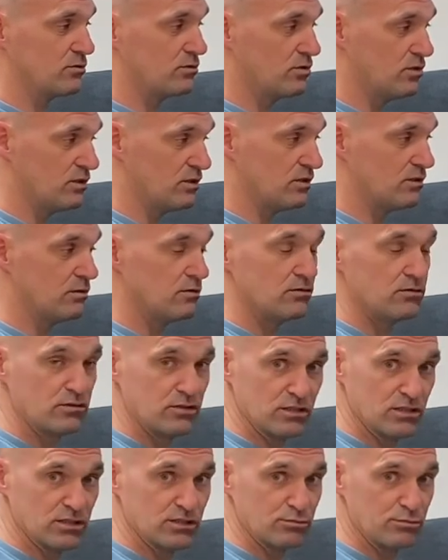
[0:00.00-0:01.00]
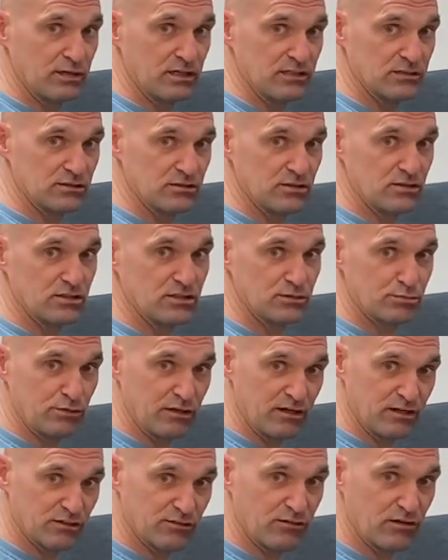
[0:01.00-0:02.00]
to the spring so that the
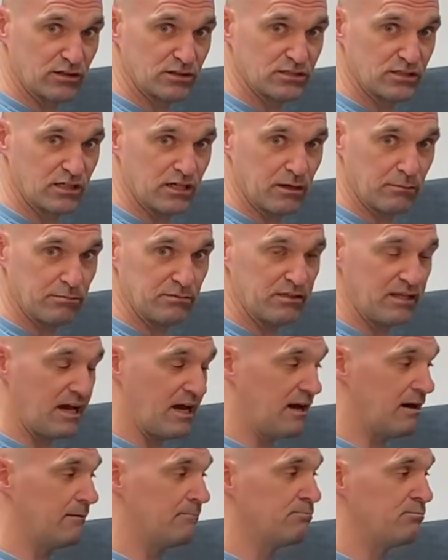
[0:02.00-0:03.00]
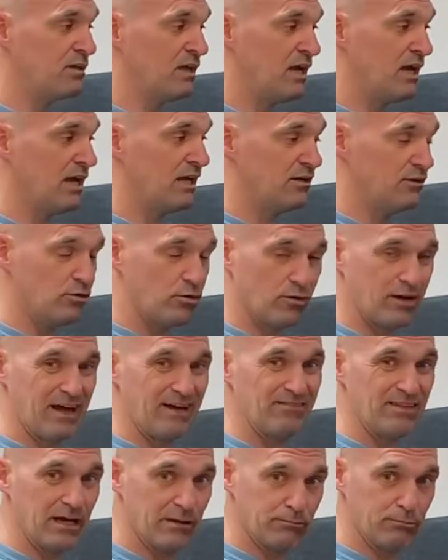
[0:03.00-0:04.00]
spring is functioning up and down. You don't
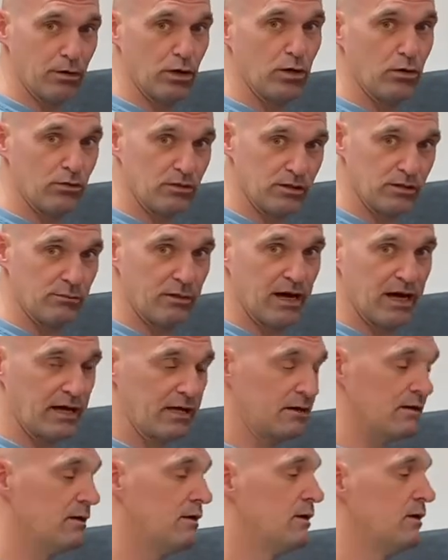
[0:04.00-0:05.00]
have that bow in the back.